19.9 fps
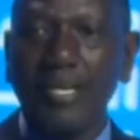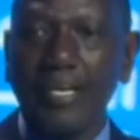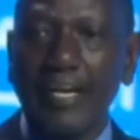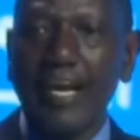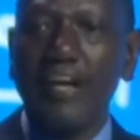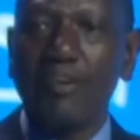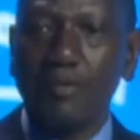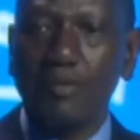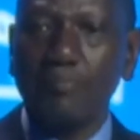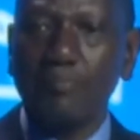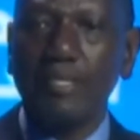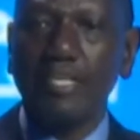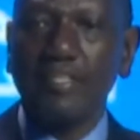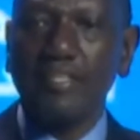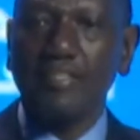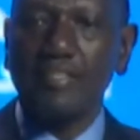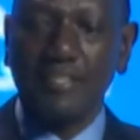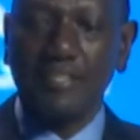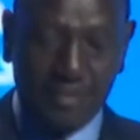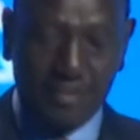and I
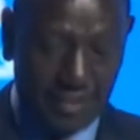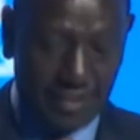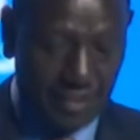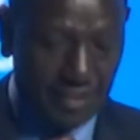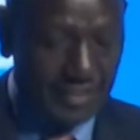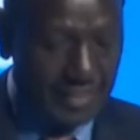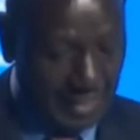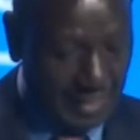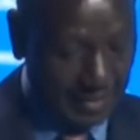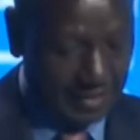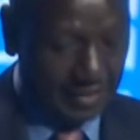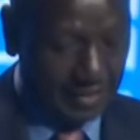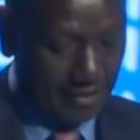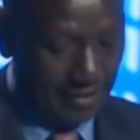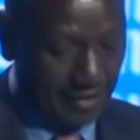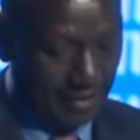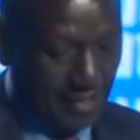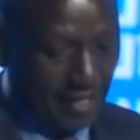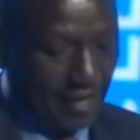repeat, yet,